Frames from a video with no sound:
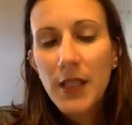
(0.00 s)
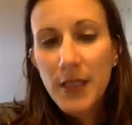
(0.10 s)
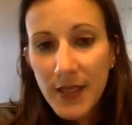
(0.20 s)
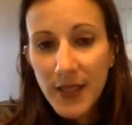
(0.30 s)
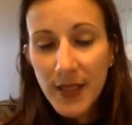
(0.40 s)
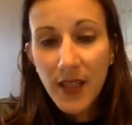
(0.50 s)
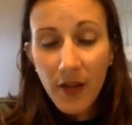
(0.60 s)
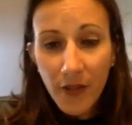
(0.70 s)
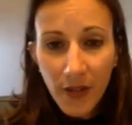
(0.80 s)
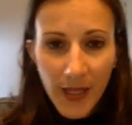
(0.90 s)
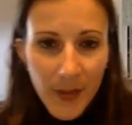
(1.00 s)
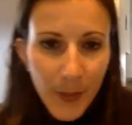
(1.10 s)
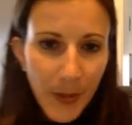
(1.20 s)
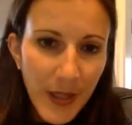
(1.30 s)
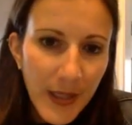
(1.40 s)
Discovery is
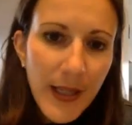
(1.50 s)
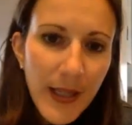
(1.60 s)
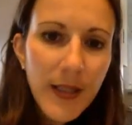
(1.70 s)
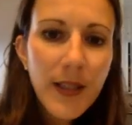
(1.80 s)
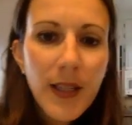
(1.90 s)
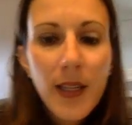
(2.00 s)
pretty neat.